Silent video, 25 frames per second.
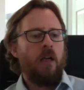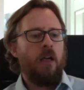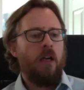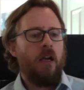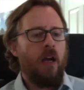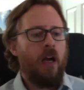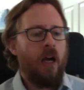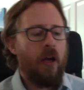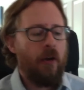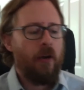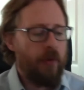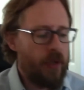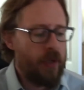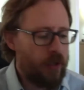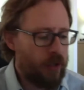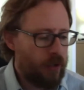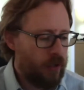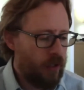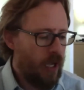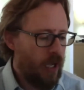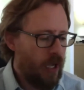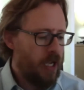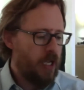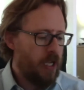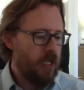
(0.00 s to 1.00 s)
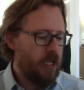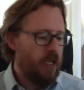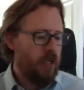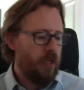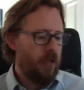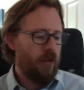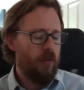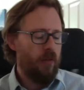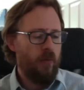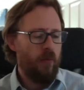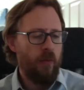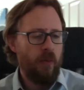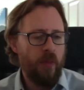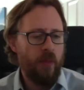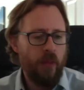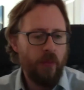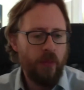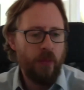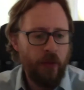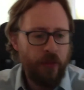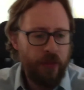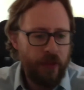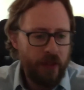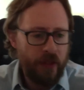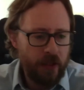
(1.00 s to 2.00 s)
I would say the
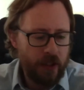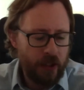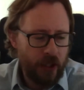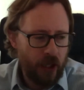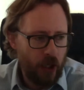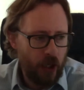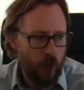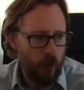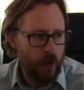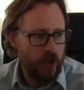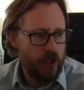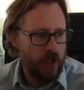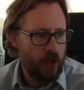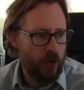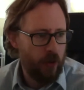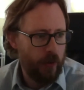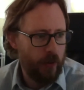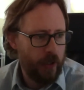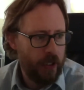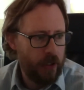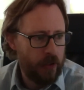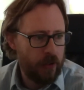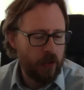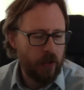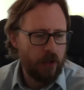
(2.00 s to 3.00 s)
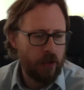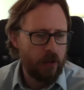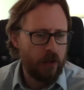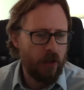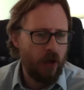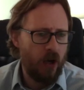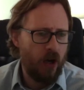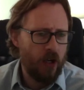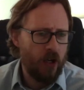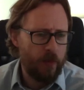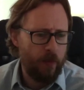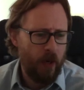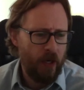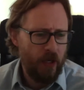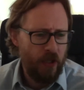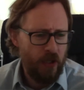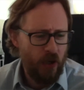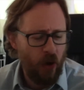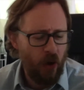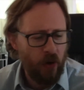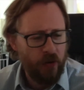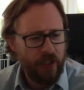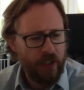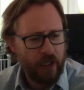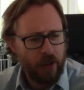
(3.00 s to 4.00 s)
thing that I would do is to start by
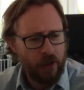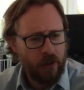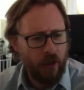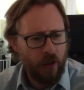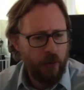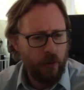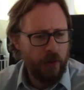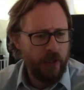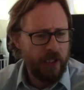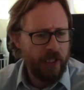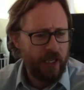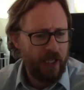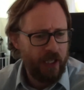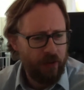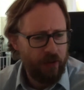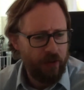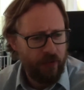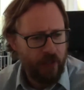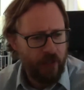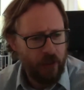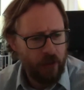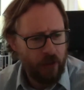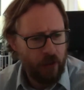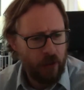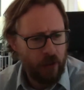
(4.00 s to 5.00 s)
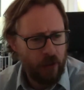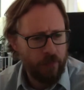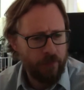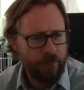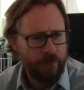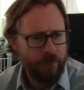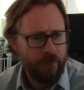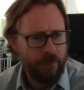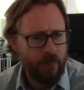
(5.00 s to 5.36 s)
not excluding any phases.